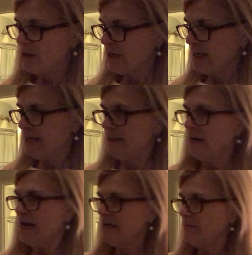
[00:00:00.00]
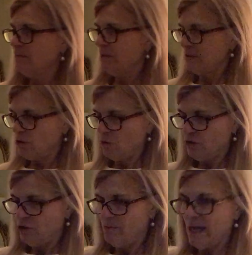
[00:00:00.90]
And I
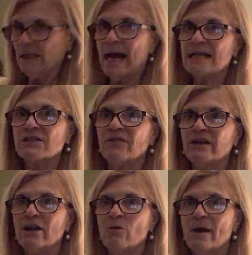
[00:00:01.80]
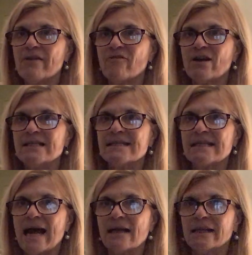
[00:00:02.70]
told you in my last video, my friend
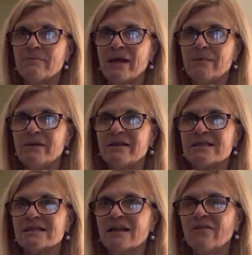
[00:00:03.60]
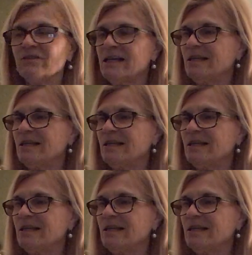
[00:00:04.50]
Sally made me this lovely